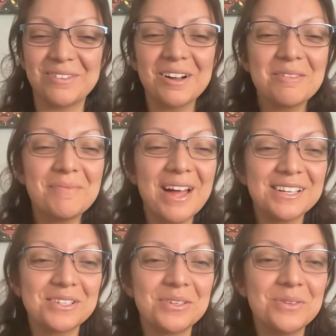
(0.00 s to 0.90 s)
welcome
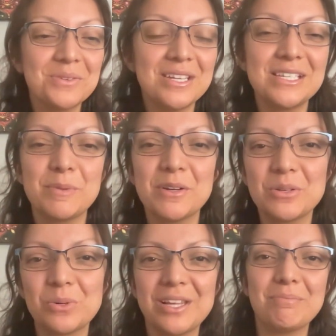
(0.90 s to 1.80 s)
back to the
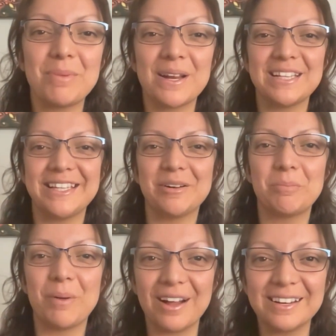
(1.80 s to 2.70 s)
Spiritually Embodied Leader
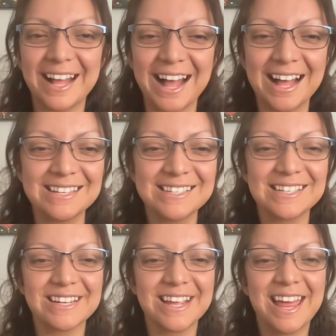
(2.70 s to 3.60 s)

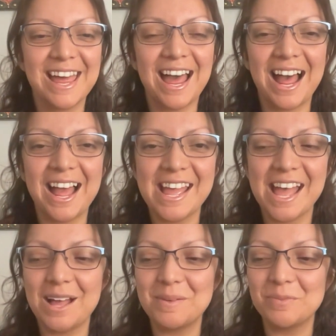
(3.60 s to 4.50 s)
podcast. I
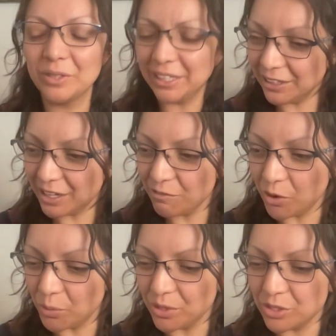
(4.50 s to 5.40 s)
am really looking
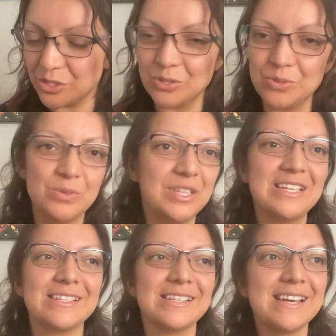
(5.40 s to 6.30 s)
forward to
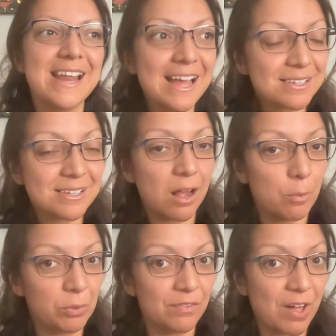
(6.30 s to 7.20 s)
these next
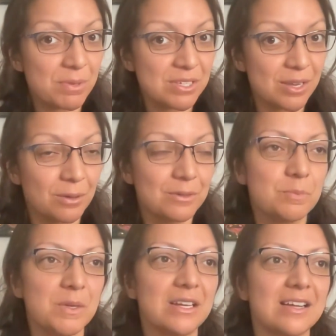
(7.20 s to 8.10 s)
couple of
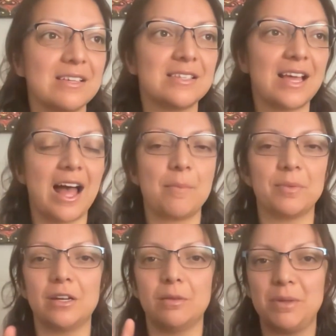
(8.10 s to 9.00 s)
episodes because I'm going to